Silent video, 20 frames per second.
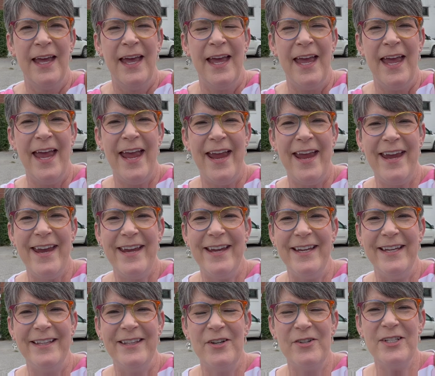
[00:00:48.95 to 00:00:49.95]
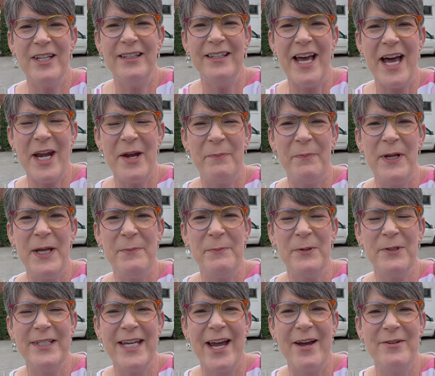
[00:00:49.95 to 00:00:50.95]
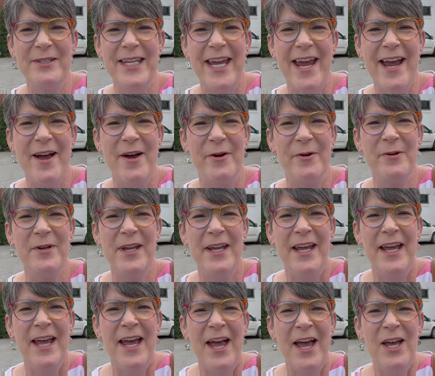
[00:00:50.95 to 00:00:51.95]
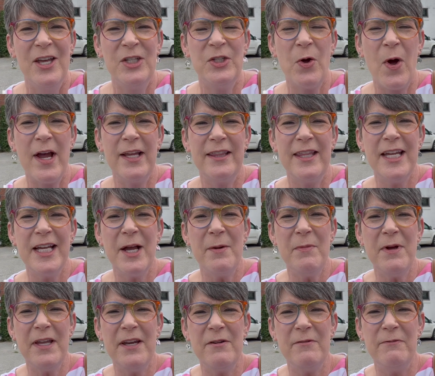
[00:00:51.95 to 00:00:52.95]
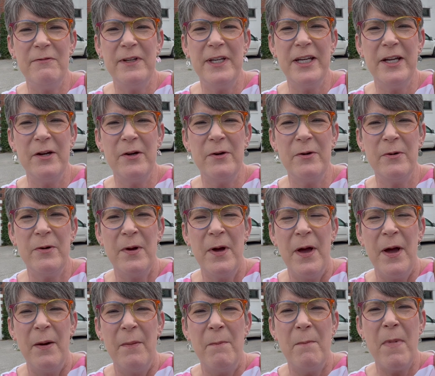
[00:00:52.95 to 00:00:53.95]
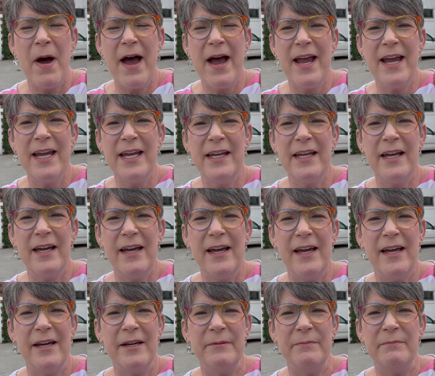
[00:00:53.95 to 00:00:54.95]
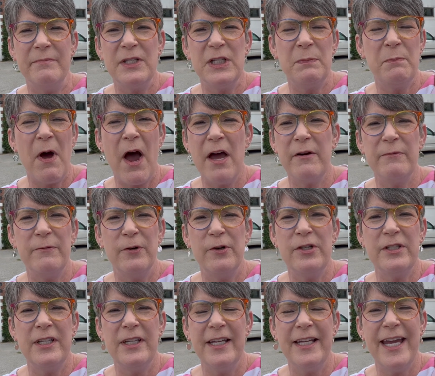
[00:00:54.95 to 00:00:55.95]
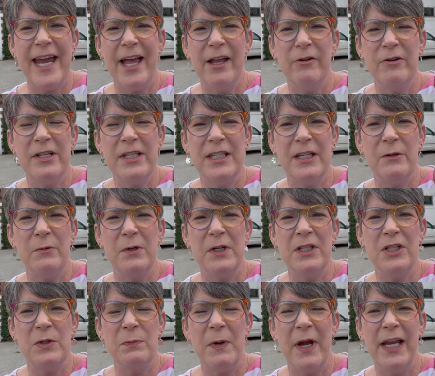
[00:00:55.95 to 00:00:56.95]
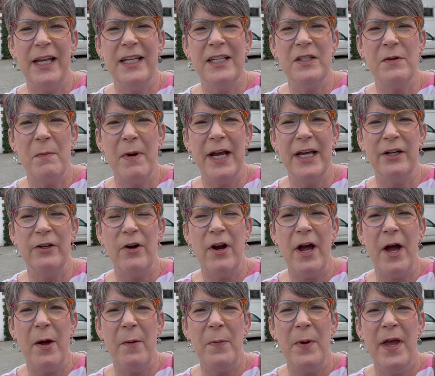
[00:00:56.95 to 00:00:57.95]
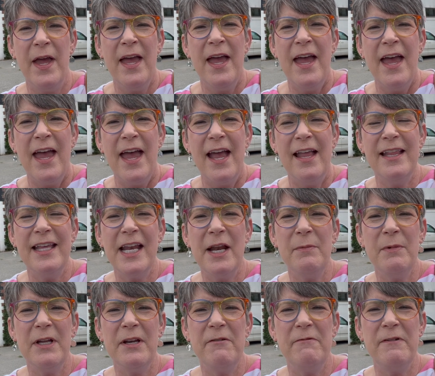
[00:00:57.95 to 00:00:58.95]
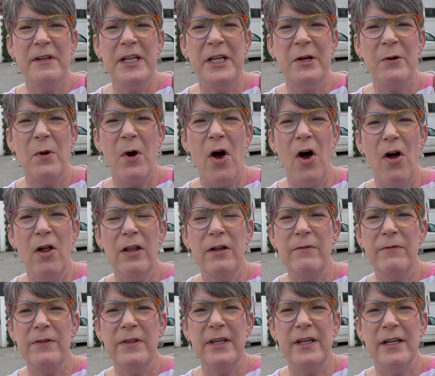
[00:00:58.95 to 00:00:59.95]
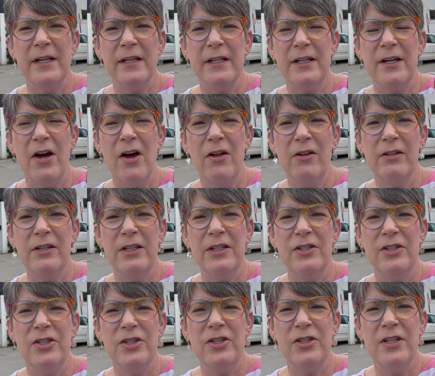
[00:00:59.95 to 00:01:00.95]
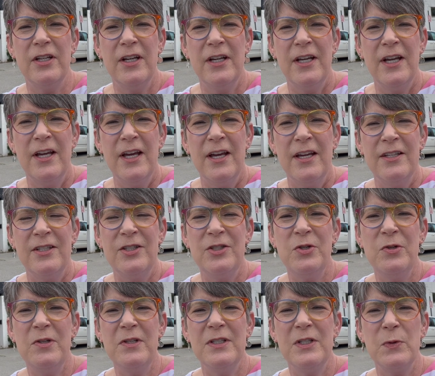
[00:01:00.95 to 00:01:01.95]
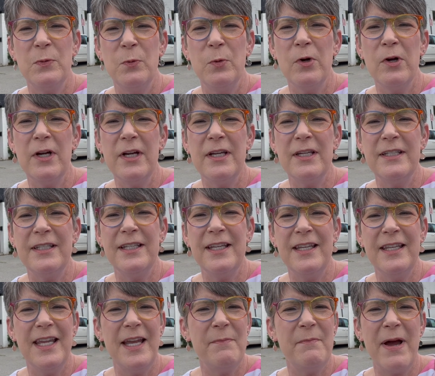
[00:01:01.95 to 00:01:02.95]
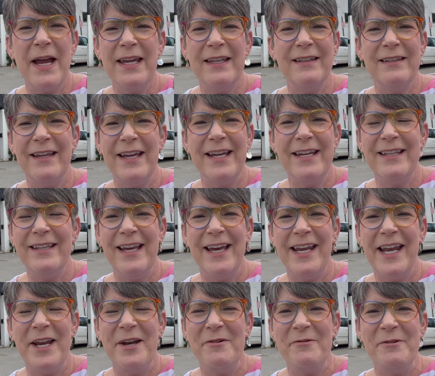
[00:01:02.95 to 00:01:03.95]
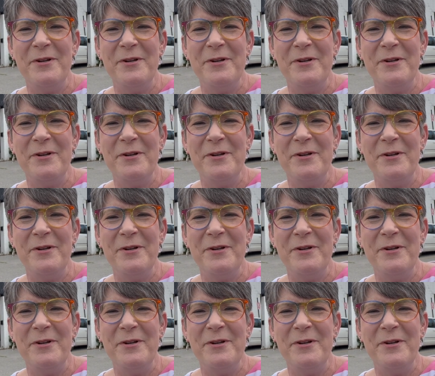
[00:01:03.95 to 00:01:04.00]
Hey, there's a lot of people downtown. So, I think I'm going to video my um, spot first in the gallery, see which paintings of mine are up. And then I'm going to video all of the college students' work because then they might like that. I don't